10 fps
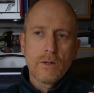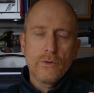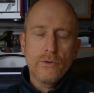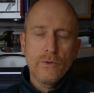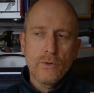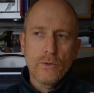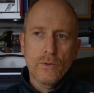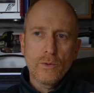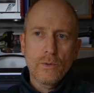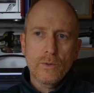
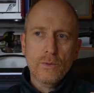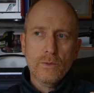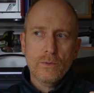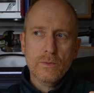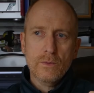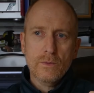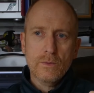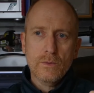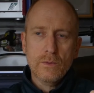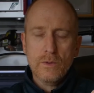to
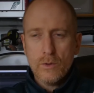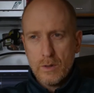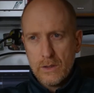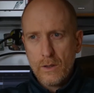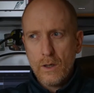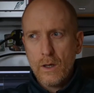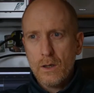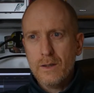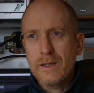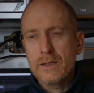your
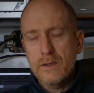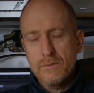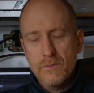guitar in a